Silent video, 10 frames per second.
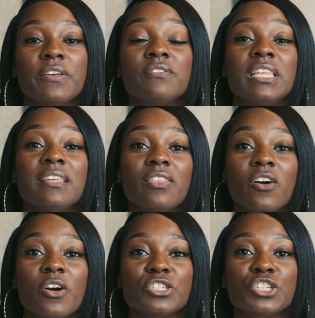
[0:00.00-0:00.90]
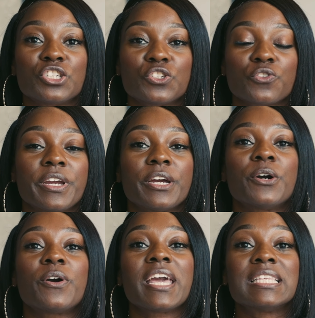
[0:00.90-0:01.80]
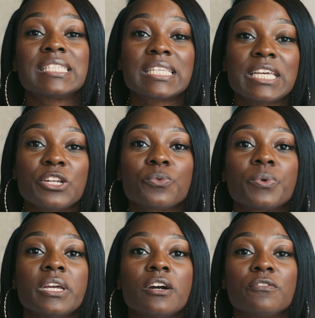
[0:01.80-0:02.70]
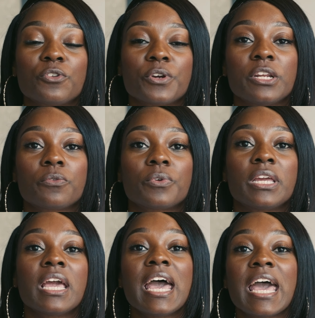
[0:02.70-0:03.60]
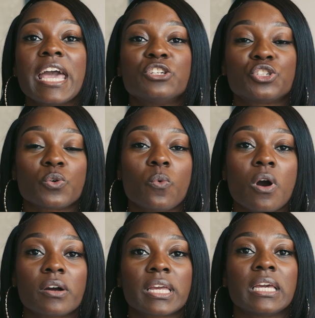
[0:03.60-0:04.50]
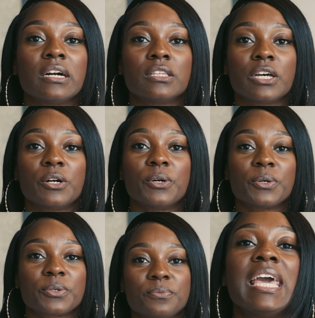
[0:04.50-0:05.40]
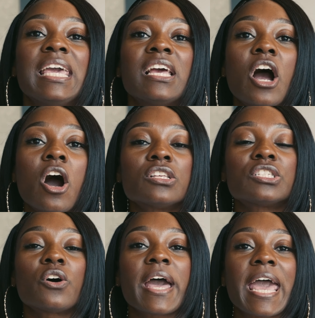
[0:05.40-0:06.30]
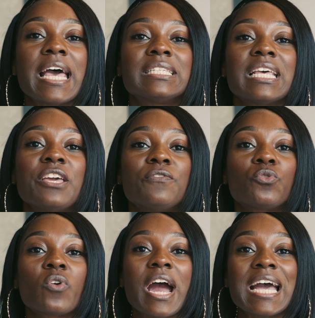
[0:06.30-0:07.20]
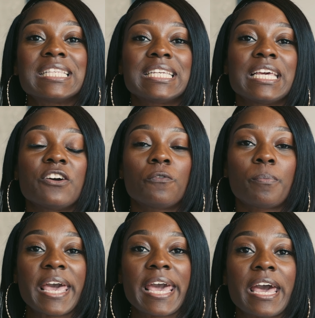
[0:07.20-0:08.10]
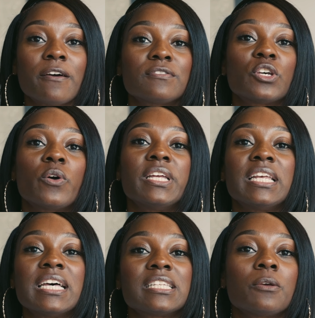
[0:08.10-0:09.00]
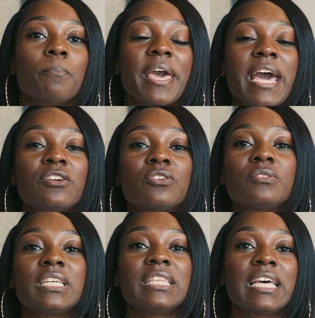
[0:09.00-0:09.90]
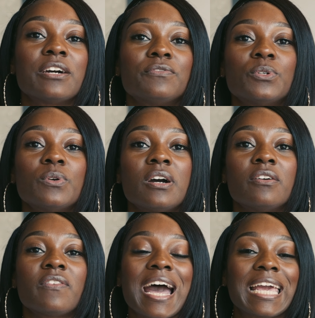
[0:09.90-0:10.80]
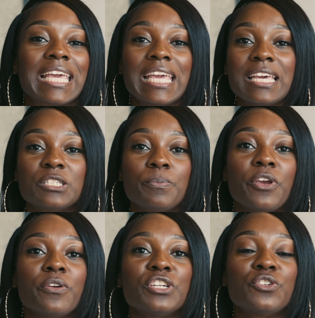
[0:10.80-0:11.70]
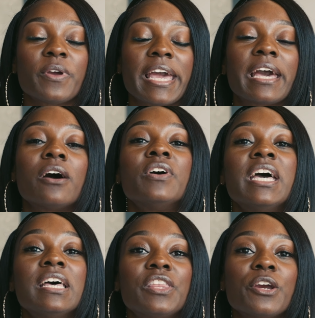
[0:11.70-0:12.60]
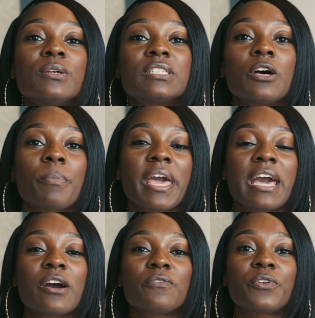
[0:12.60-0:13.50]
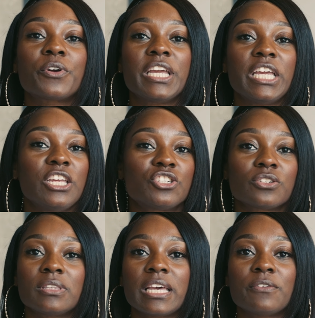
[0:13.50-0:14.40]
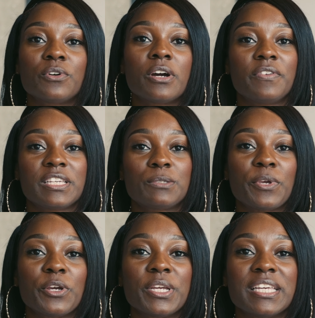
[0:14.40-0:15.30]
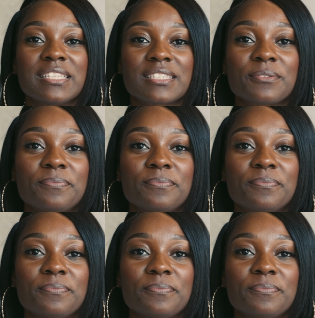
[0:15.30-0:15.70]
with the largest trail and scenery of greenery as you're walking along. It also has a variety of paths, so it doesn't matter the level of hiking experience you have, there's a path for each level of experience.